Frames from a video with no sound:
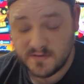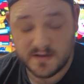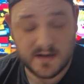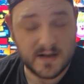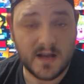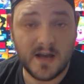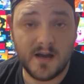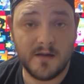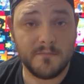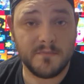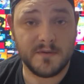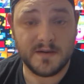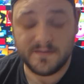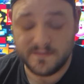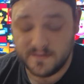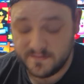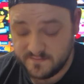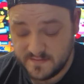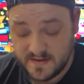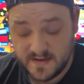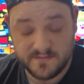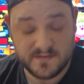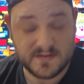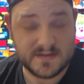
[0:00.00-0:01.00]
and I can't believe
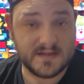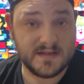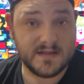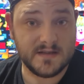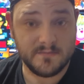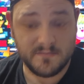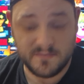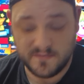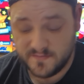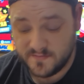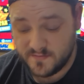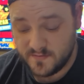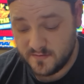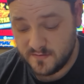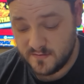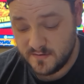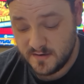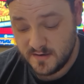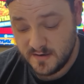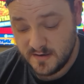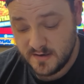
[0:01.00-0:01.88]
I've never seen it before.